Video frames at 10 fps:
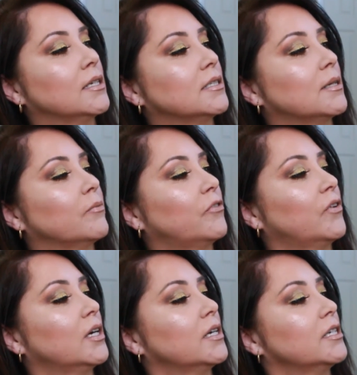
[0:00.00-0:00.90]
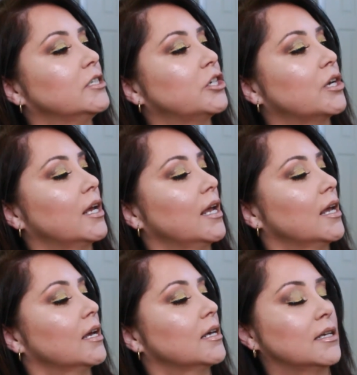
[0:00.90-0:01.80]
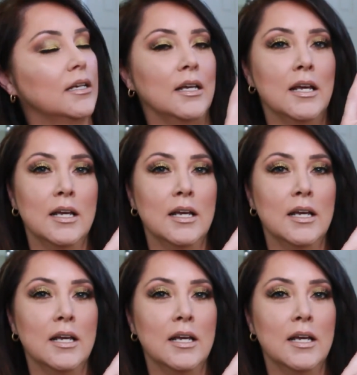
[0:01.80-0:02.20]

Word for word: some Fudge, and